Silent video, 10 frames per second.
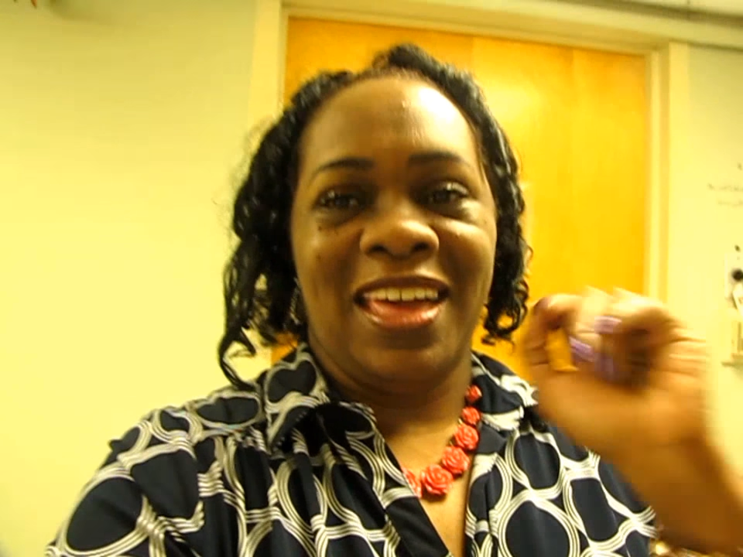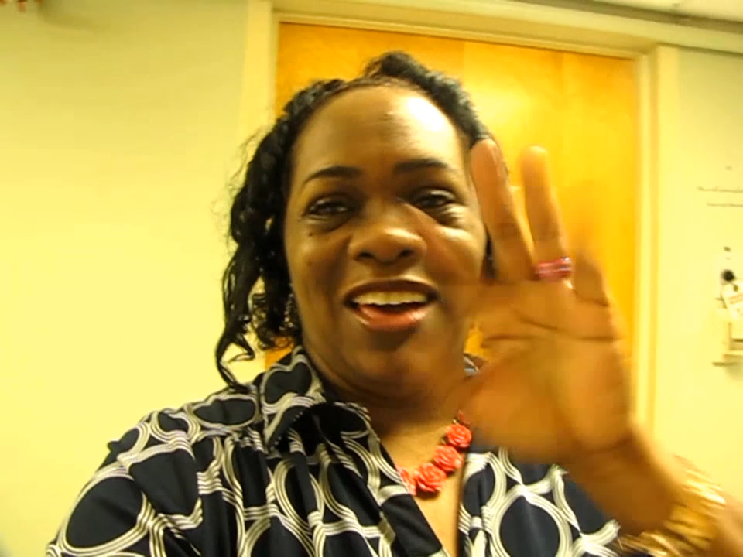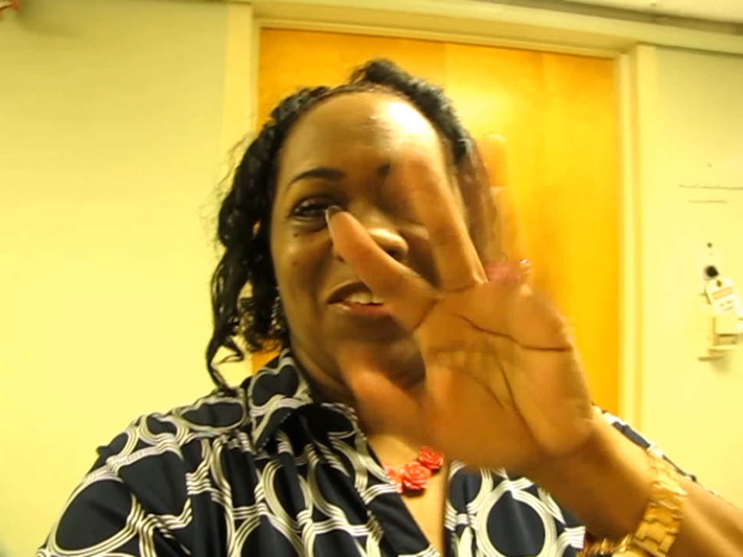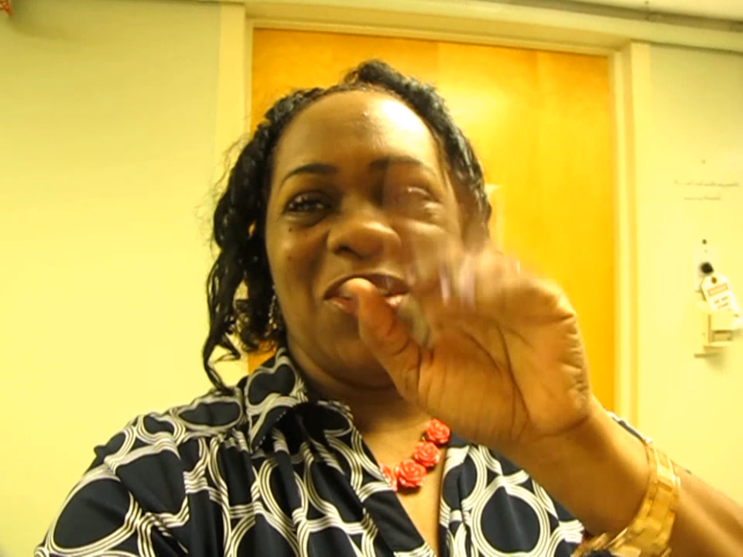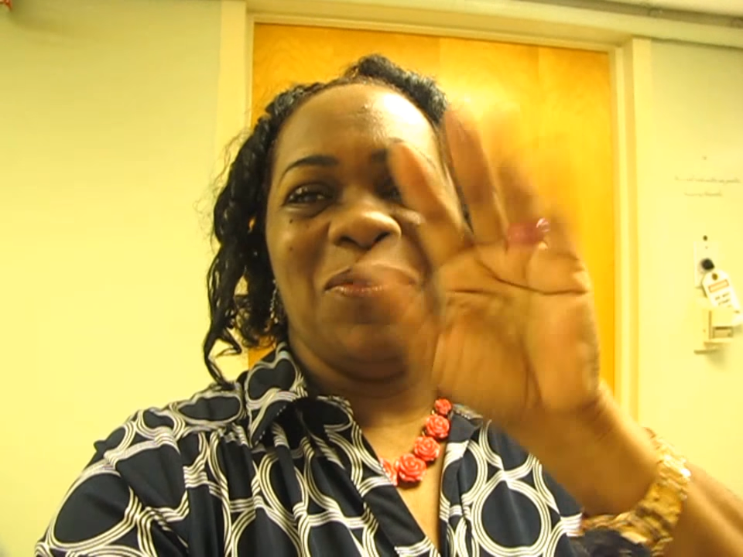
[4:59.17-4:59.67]

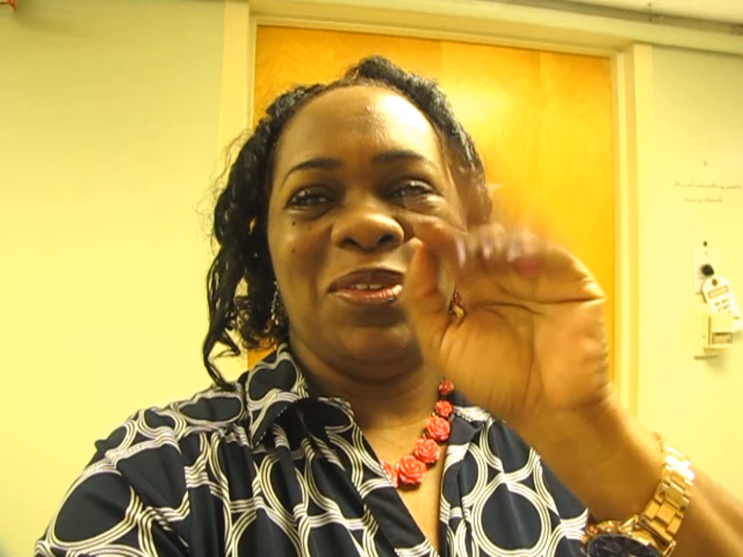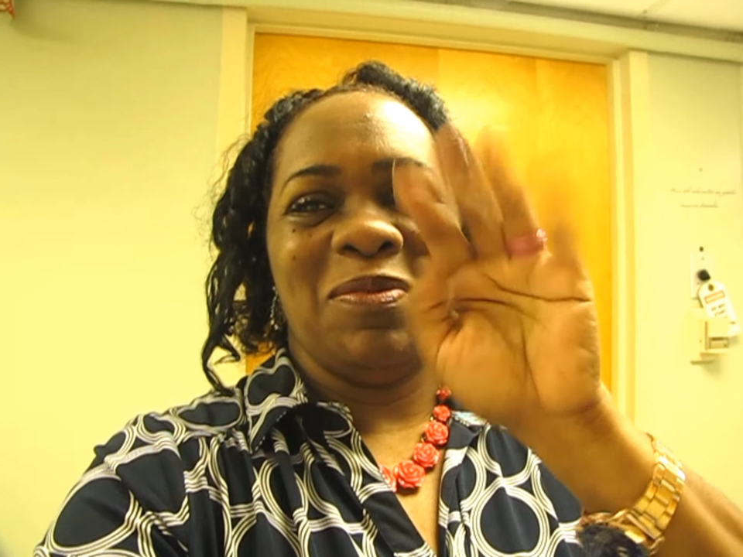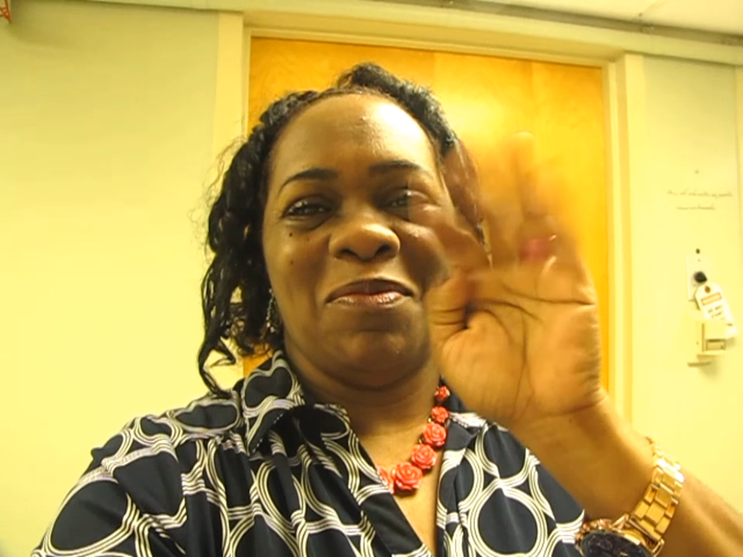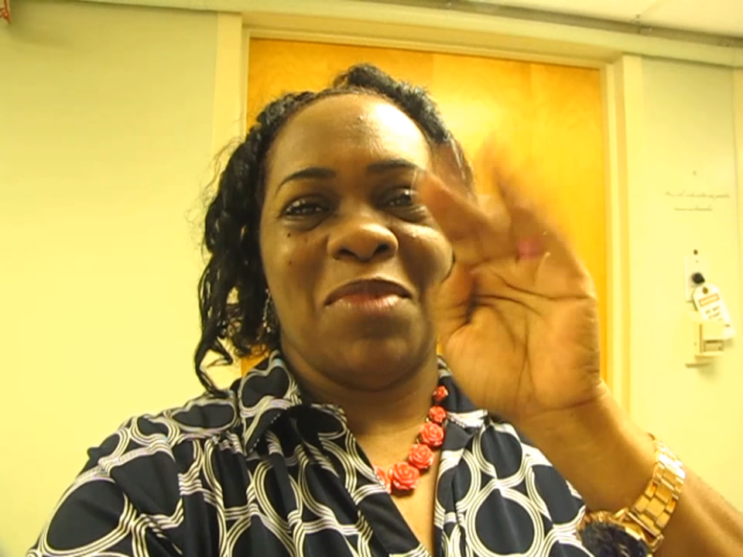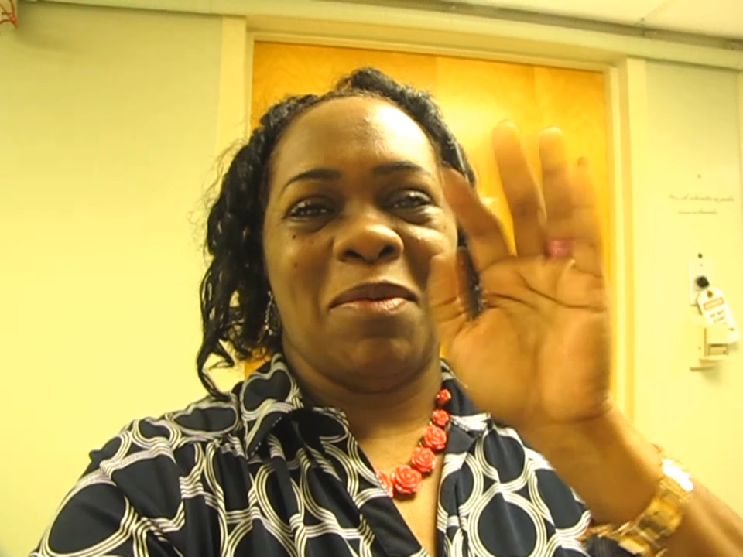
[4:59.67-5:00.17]
Have a good
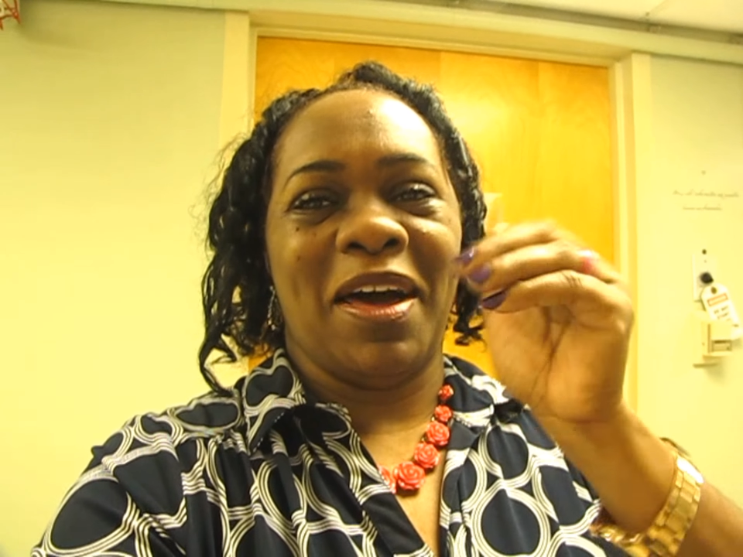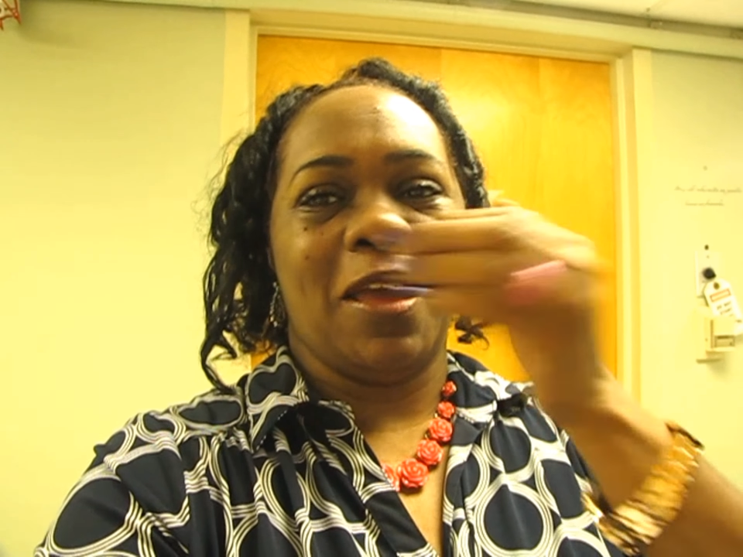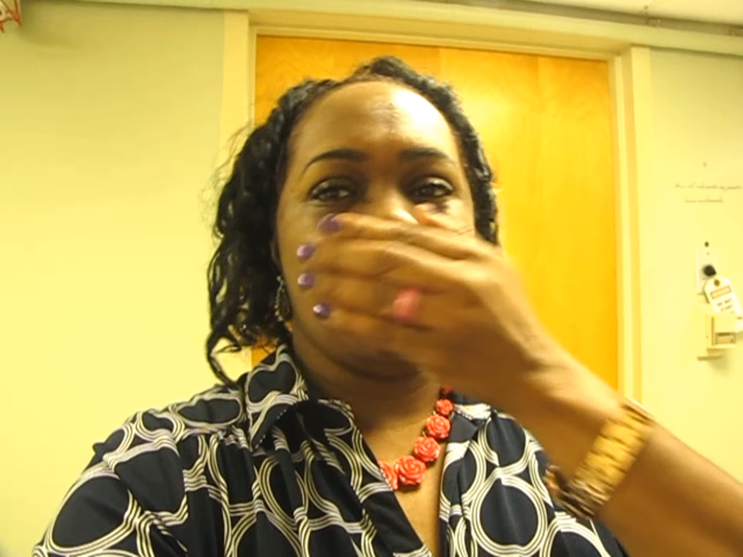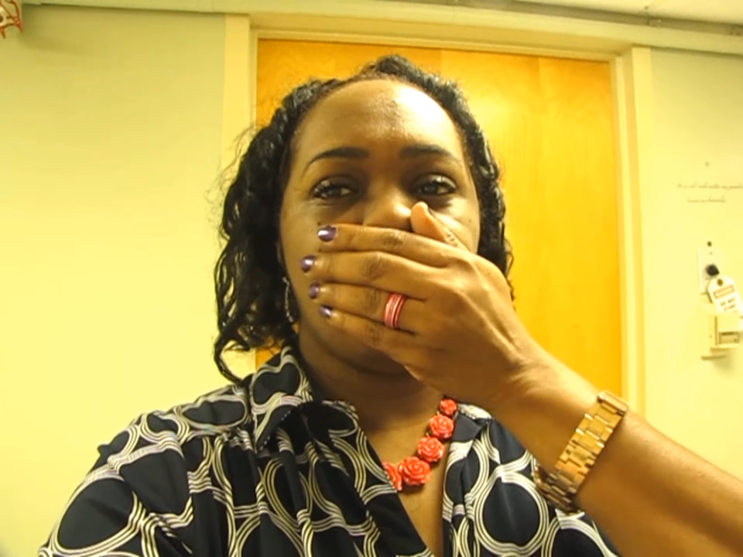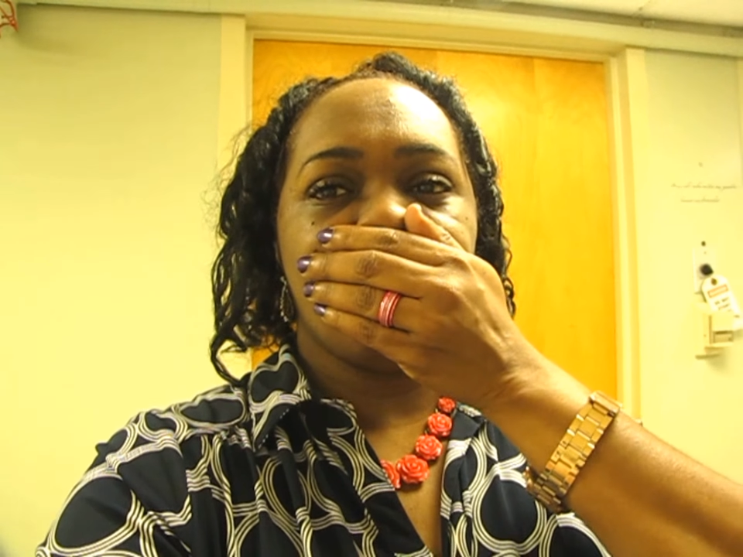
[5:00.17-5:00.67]
one.
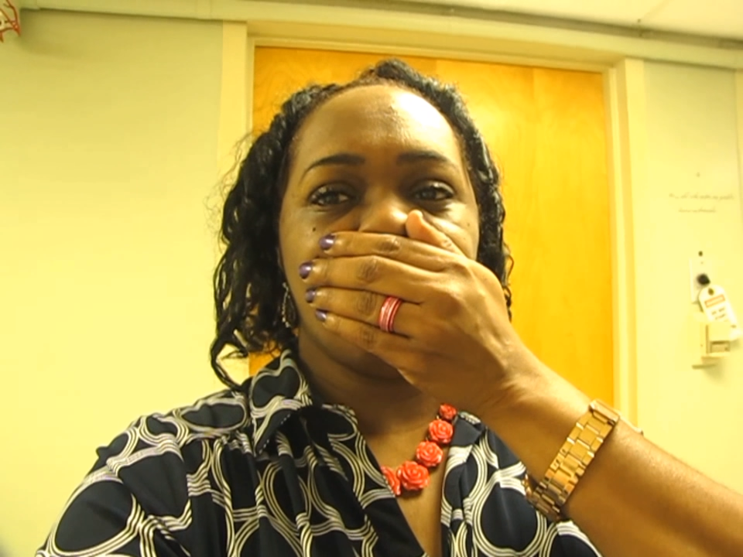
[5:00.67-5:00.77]
Bye-bye.